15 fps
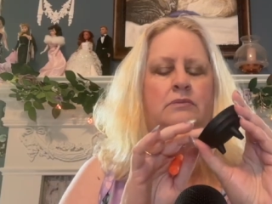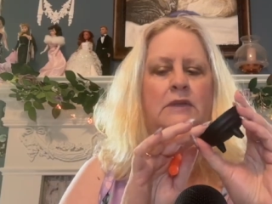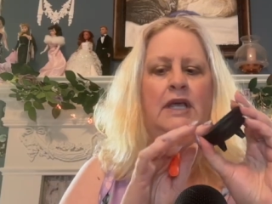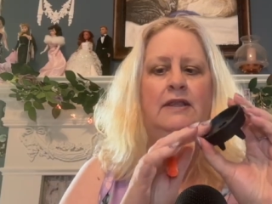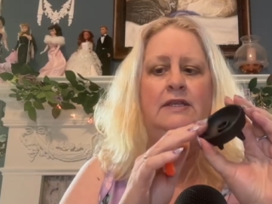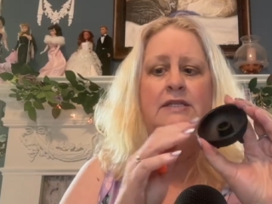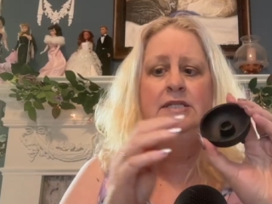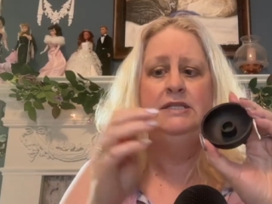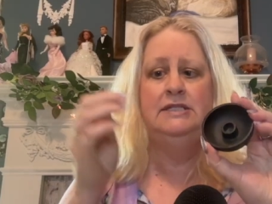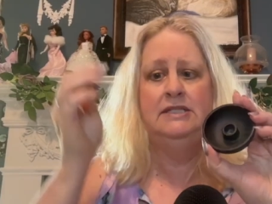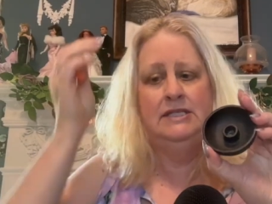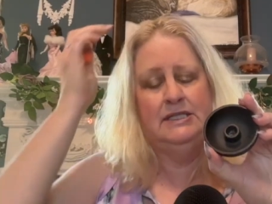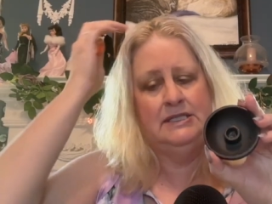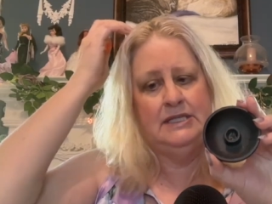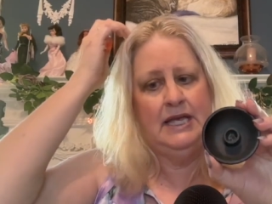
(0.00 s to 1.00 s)

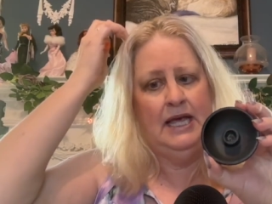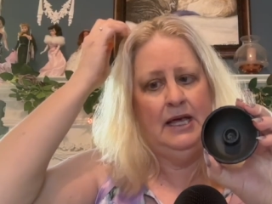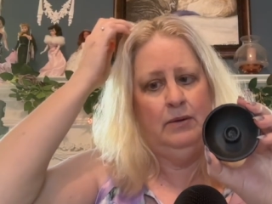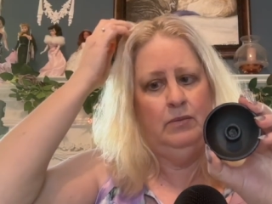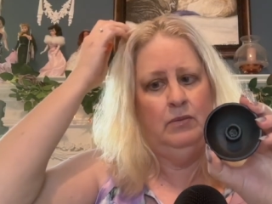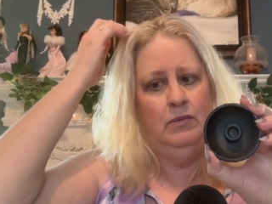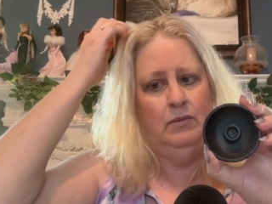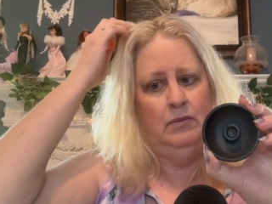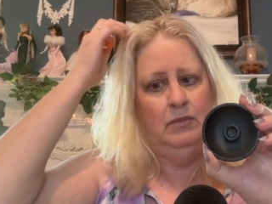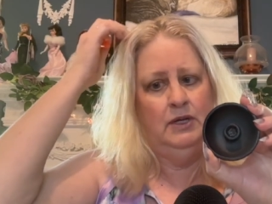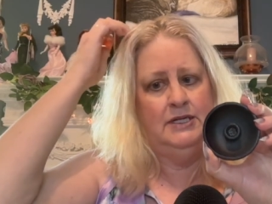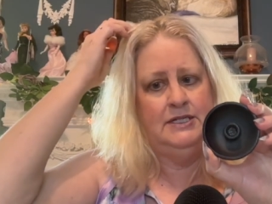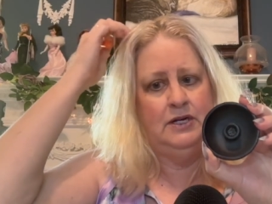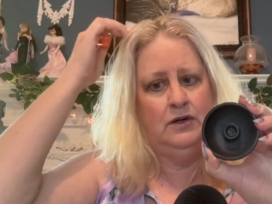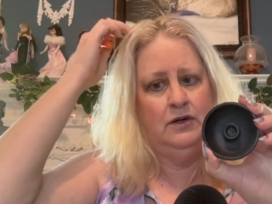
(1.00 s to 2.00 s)
the same
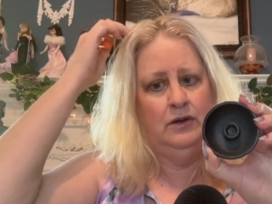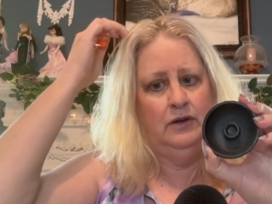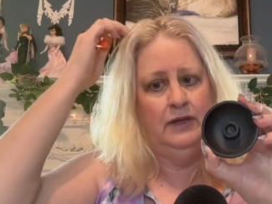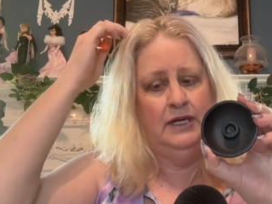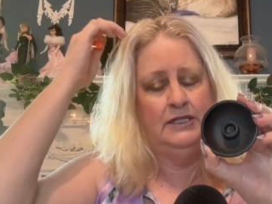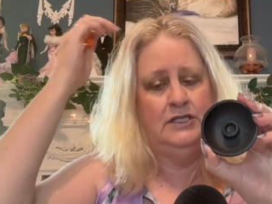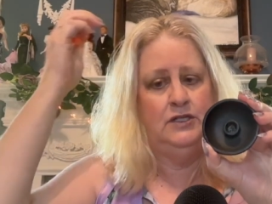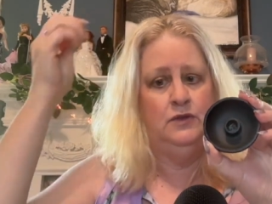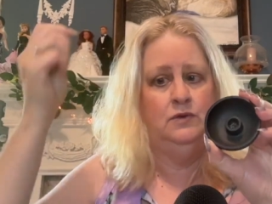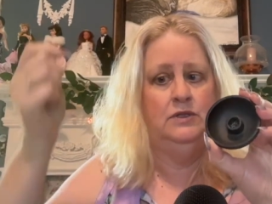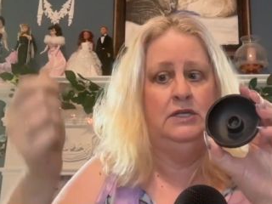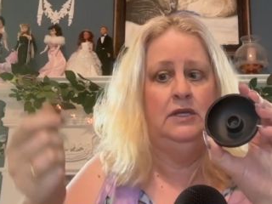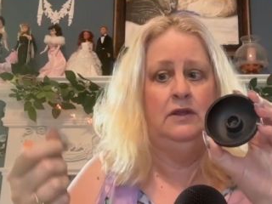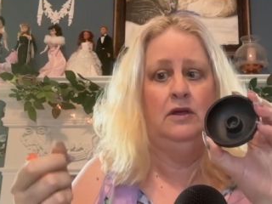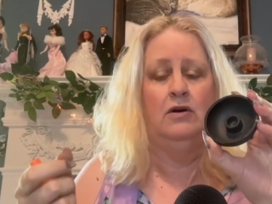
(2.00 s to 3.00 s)
material that's used
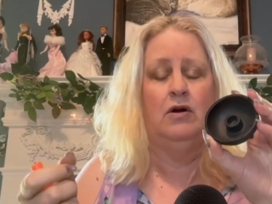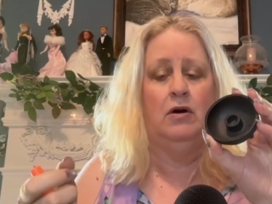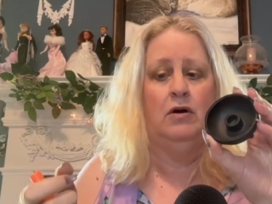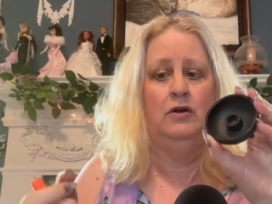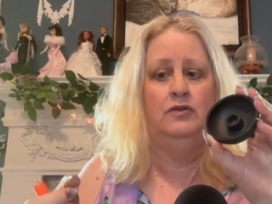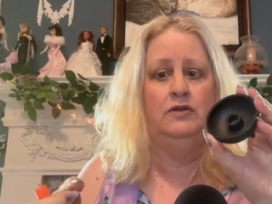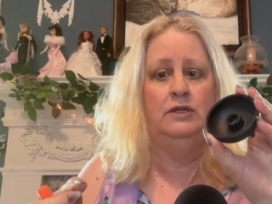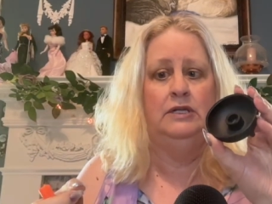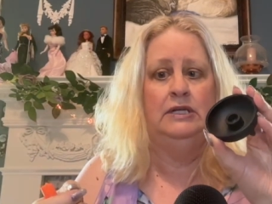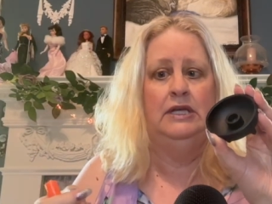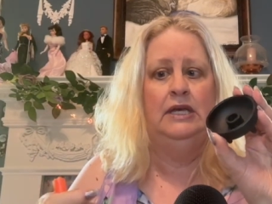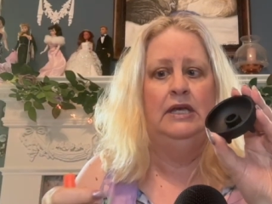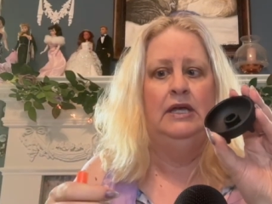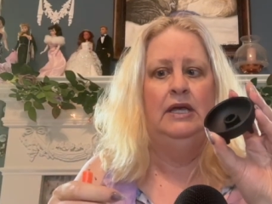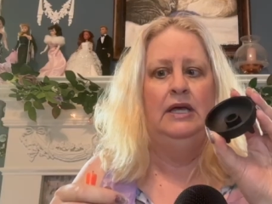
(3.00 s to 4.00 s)
in the cauldron.
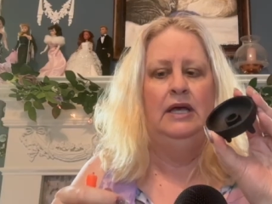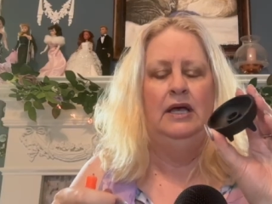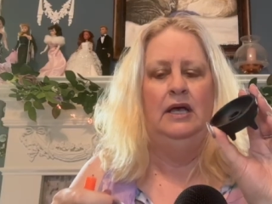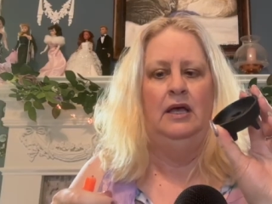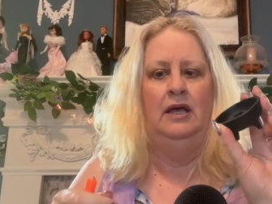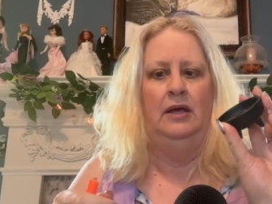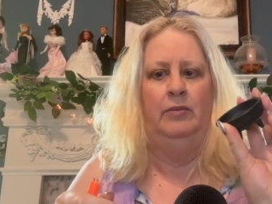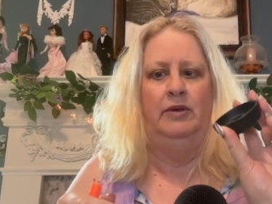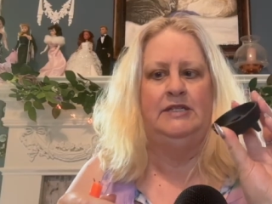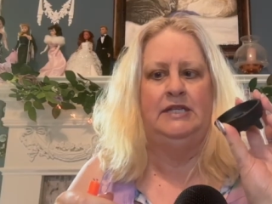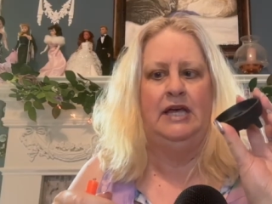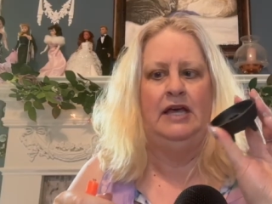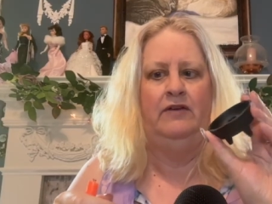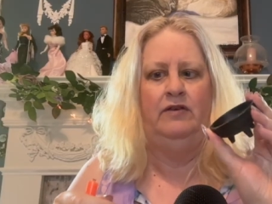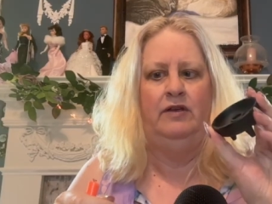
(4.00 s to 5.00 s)
It's a
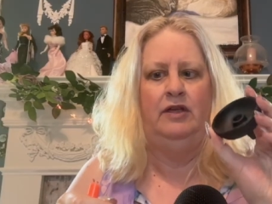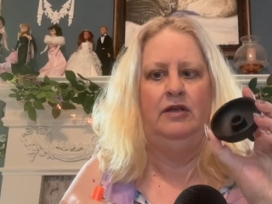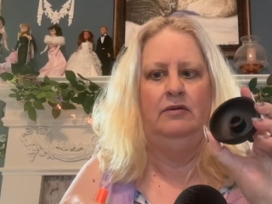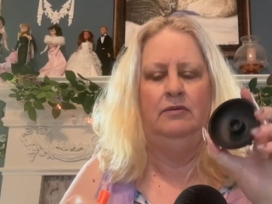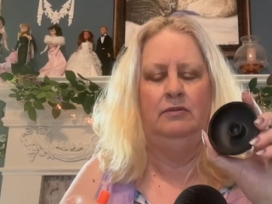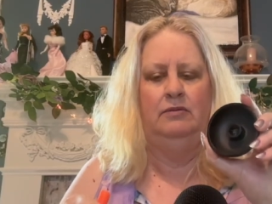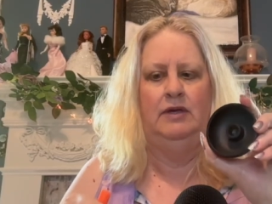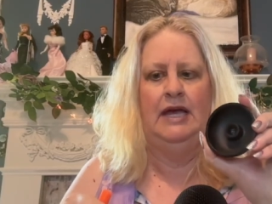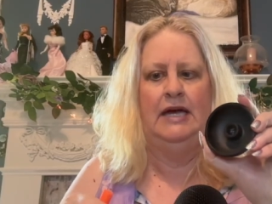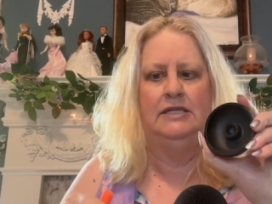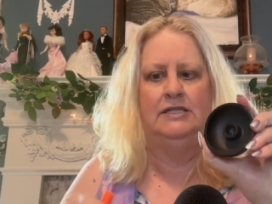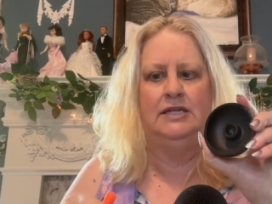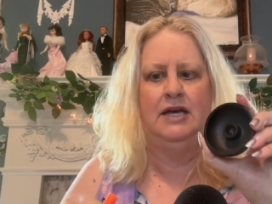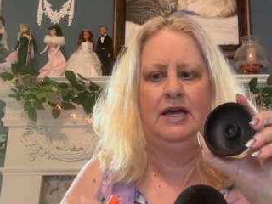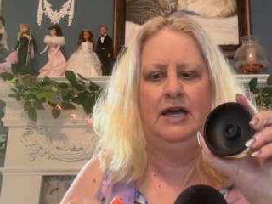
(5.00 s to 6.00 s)
heavy
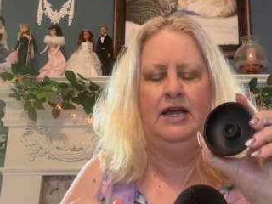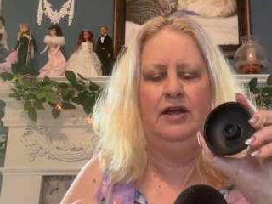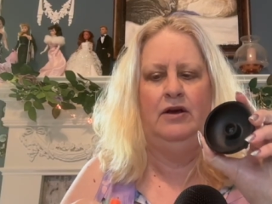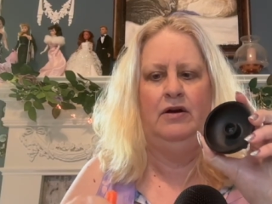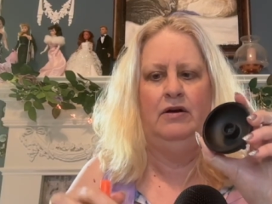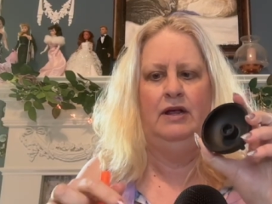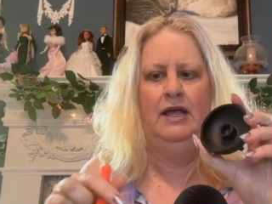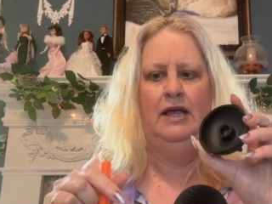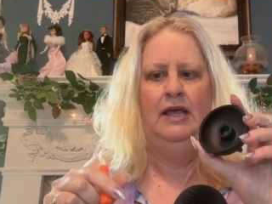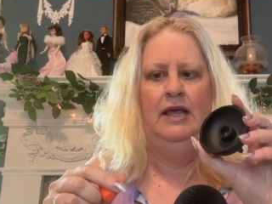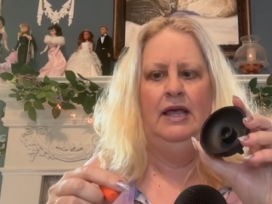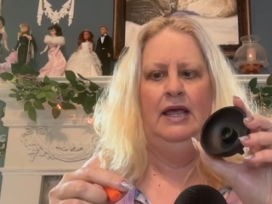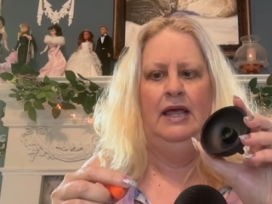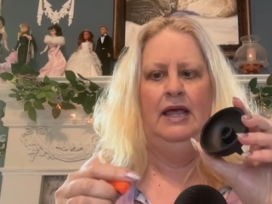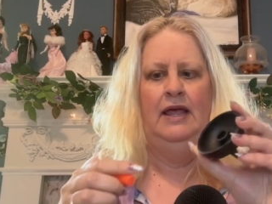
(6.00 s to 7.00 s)
cast iron,
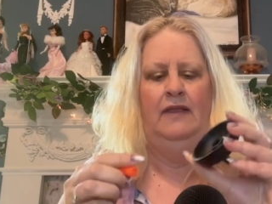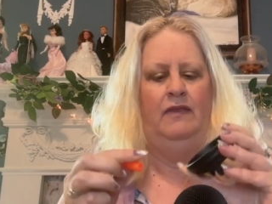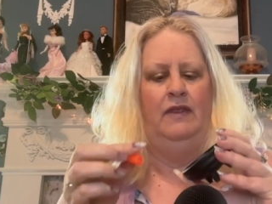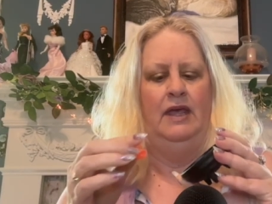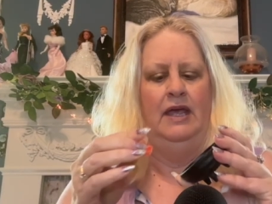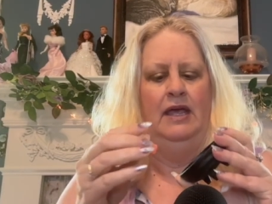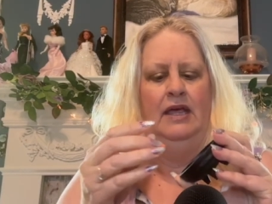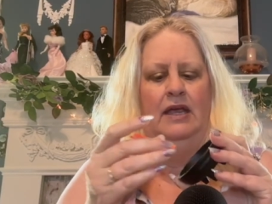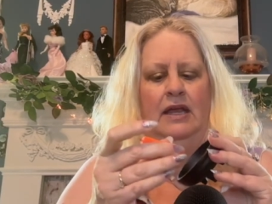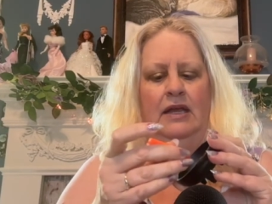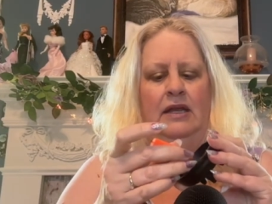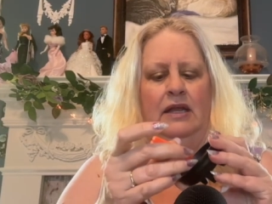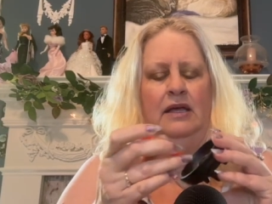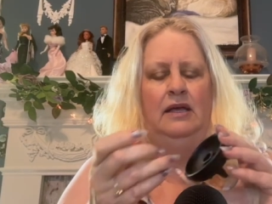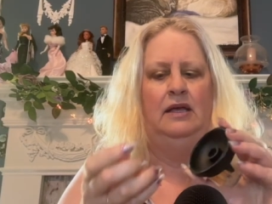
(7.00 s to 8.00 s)
and
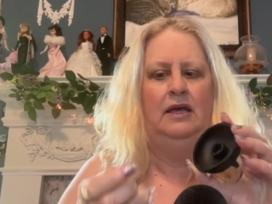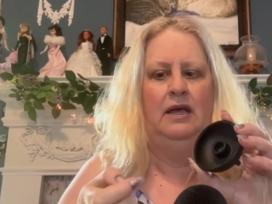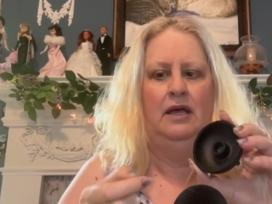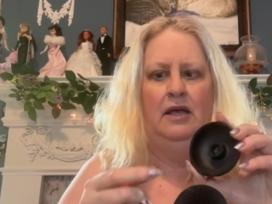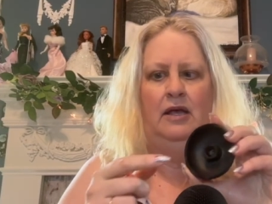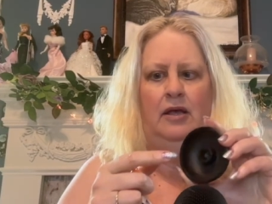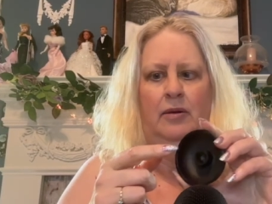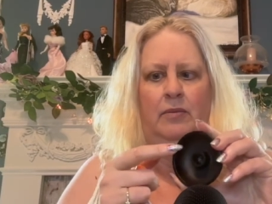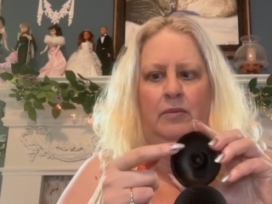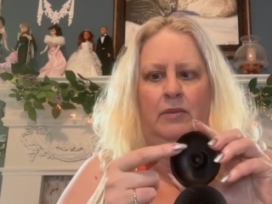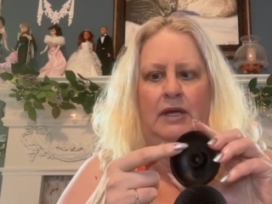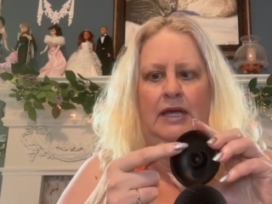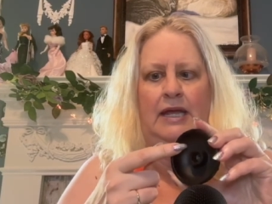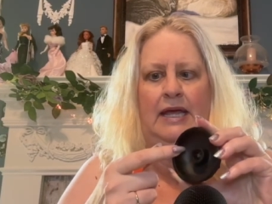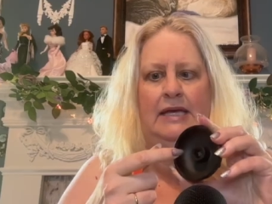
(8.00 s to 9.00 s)
then
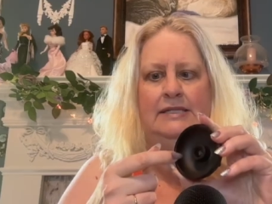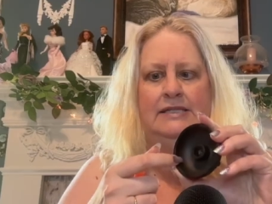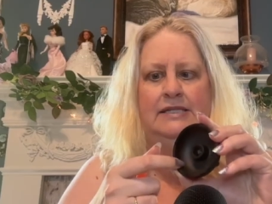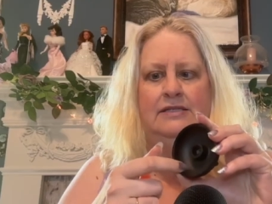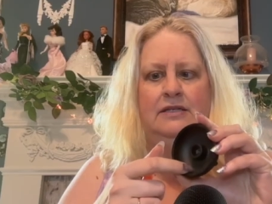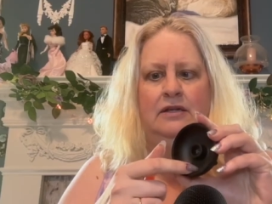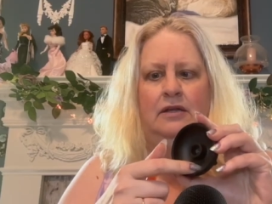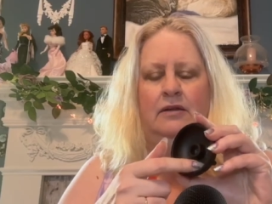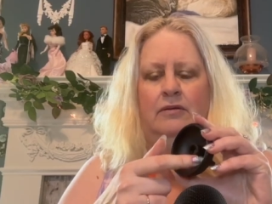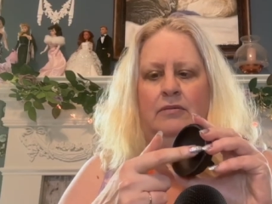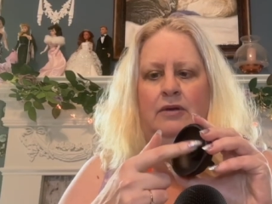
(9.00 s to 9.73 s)
it has this little